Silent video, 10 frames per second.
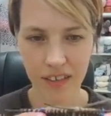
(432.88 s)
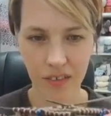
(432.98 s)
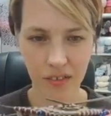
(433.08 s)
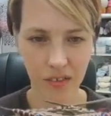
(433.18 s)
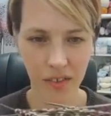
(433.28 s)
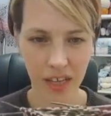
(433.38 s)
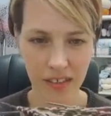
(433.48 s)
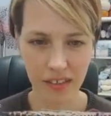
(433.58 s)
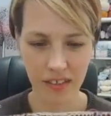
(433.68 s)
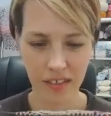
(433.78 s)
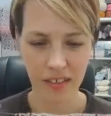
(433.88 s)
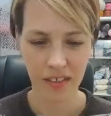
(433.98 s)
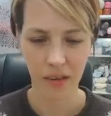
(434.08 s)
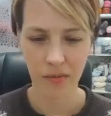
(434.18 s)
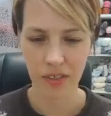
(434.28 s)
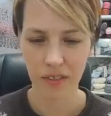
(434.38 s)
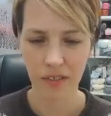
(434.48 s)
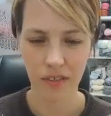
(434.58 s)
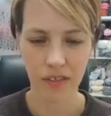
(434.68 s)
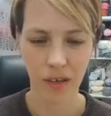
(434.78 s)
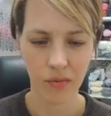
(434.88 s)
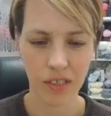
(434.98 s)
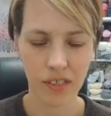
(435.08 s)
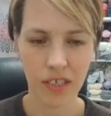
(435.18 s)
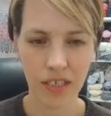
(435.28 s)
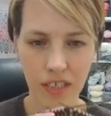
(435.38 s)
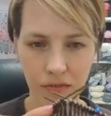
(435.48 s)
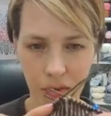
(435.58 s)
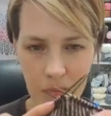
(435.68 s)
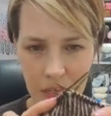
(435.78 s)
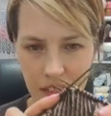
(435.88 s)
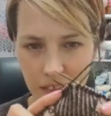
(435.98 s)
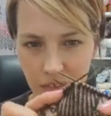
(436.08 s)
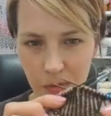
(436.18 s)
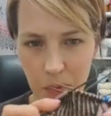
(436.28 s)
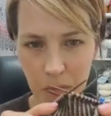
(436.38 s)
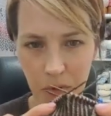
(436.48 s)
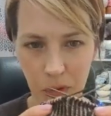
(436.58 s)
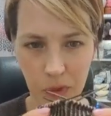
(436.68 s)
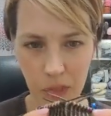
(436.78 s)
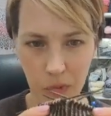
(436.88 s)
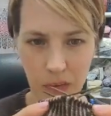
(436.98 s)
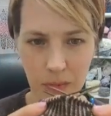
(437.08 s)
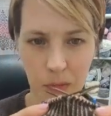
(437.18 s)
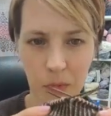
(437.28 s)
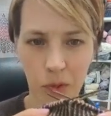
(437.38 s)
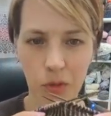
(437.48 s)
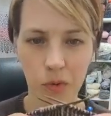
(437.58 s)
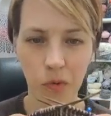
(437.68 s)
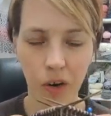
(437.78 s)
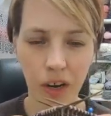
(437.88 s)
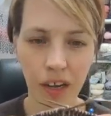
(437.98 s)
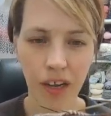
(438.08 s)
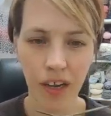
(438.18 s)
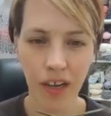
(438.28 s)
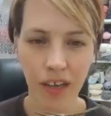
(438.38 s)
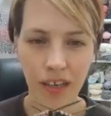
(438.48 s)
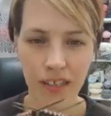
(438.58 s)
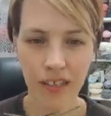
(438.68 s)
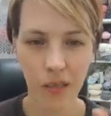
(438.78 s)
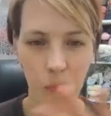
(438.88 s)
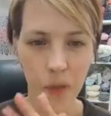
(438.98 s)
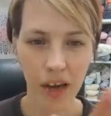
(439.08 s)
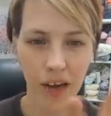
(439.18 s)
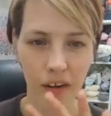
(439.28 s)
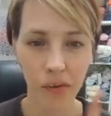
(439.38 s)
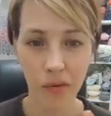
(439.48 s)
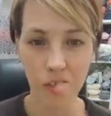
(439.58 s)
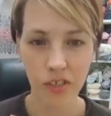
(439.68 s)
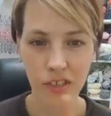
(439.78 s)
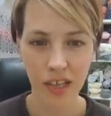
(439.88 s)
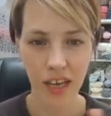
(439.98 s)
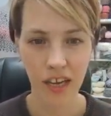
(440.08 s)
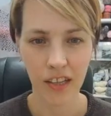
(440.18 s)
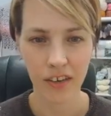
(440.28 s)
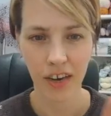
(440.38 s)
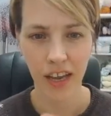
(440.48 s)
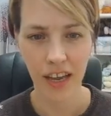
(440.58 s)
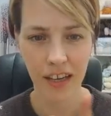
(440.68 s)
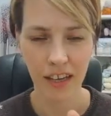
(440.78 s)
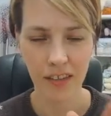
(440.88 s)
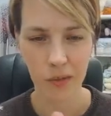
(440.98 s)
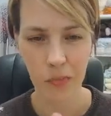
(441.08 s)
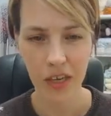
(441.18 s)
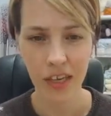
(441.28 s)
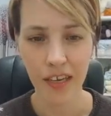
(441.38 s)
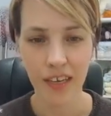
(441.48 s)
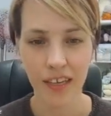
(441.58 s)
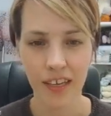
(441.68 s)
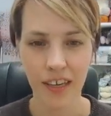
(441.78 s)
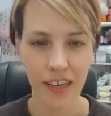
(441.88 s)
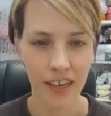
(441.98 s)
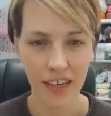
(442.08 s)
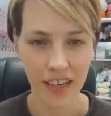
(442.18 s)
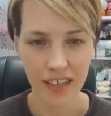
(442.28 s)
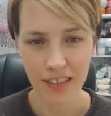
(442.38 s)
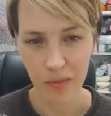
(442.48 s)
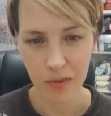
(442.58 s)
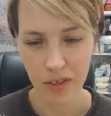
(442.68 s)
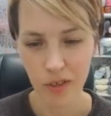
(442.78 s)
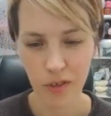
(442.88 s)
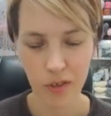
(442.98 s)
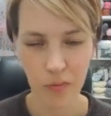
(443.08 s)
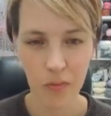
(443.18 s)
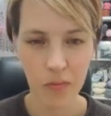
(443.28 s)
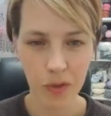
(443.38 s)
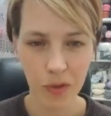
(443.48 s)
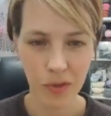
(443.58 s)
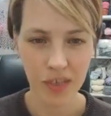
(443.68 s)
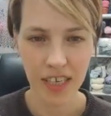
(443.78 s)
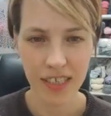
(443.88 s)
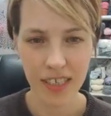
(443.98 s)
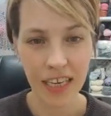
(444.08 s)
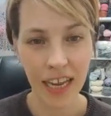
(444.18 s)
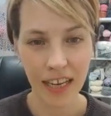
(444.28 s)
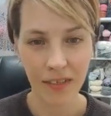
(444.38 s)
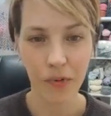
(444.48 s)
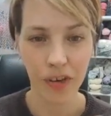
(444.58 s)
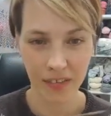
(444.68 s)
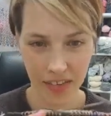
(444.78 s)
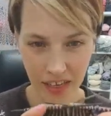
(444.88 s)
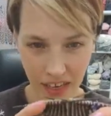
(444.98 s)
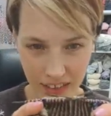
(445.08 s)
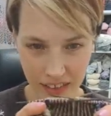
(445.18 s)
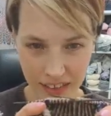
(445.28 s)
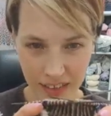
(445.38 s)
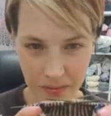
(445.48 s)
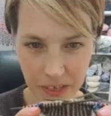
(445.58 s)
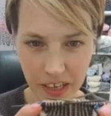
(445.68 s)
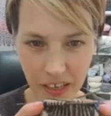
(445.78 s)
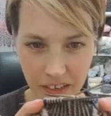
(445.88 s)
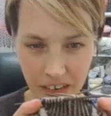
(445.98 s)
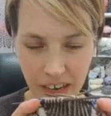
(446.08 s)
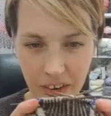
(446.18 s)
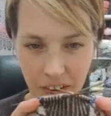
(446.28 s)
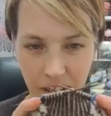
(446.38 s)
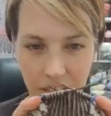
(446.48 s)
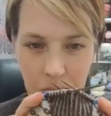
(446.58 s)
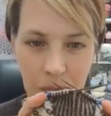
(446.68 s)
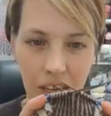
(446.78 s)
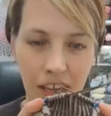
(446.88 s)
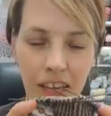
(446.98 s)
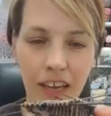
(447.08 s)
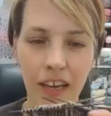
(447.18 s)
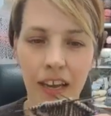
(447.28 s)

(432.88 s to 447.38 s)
So that was easy for me to remember which one I'm supposed to work, because in the pattern it will just say color A, color B, and it's up to you to designate one of the colors to be color A or color B.